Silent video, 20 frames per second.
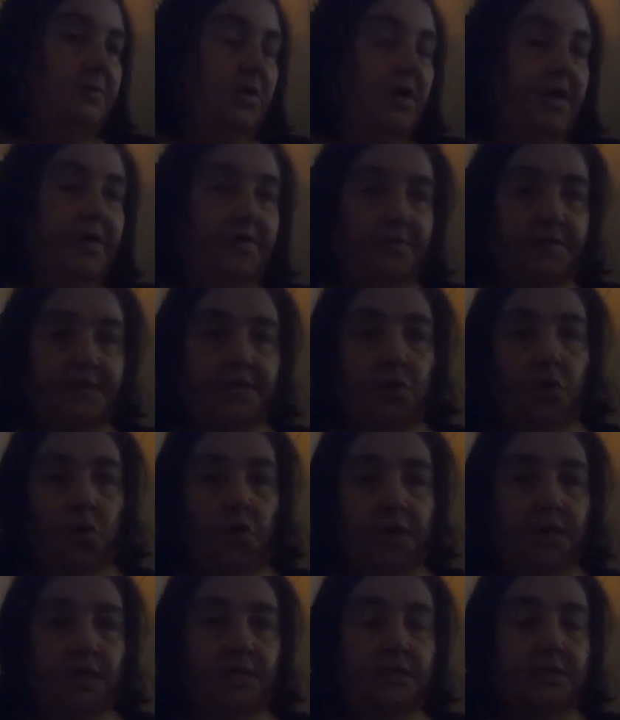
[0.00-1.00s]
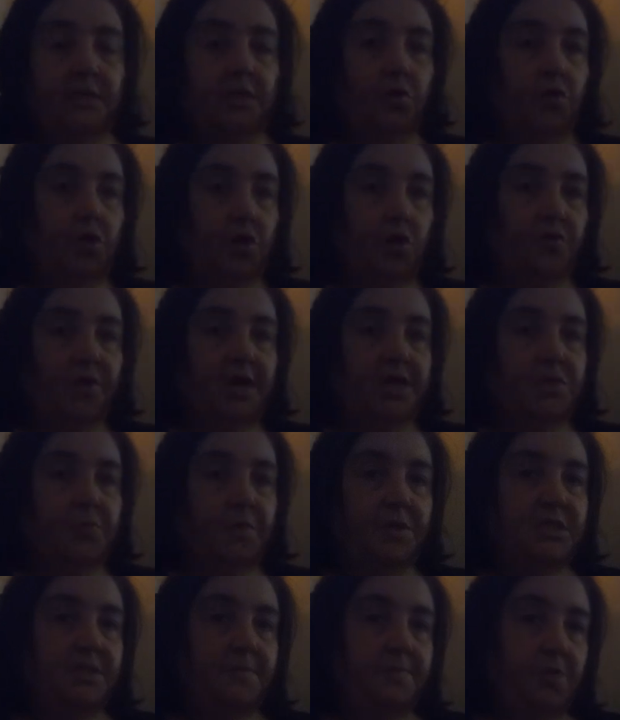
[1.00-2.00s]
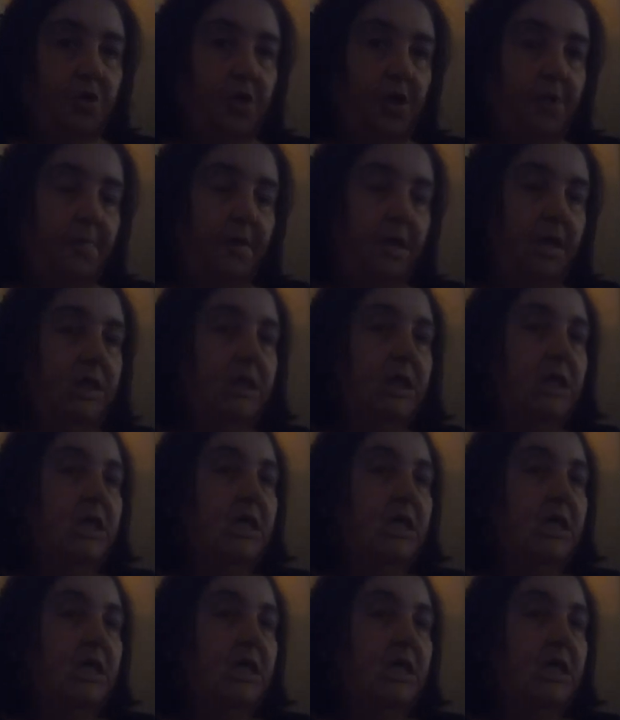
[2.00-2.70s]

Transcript: either as honours or a graduate diploma,